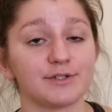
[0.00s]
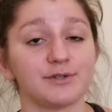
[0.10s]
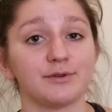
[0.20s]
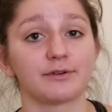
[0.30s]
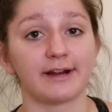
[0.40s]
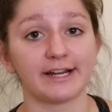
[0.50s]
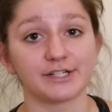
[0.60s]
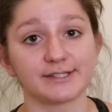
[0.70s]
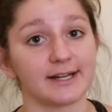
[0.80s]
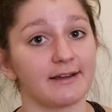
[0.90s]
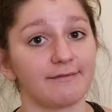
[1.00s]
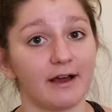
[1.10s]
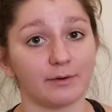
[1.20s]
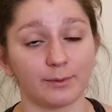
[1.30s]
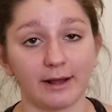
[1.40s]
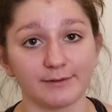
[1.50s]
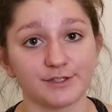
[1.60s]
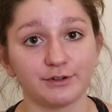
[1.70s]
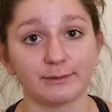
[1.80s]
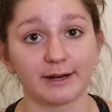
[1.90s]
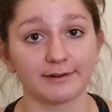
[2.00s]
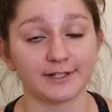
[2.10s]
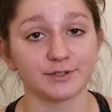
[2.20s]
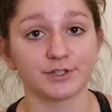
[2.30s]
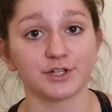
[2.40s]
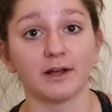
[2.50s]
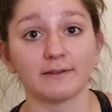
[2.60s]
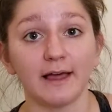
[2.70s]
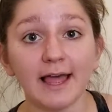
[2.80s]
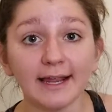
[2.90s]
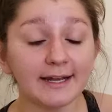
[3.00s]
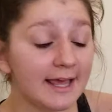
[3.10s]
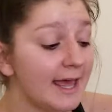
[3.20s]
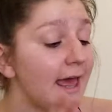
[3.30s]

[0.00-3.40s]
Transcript: to the ranges that I found when I was doing my research online.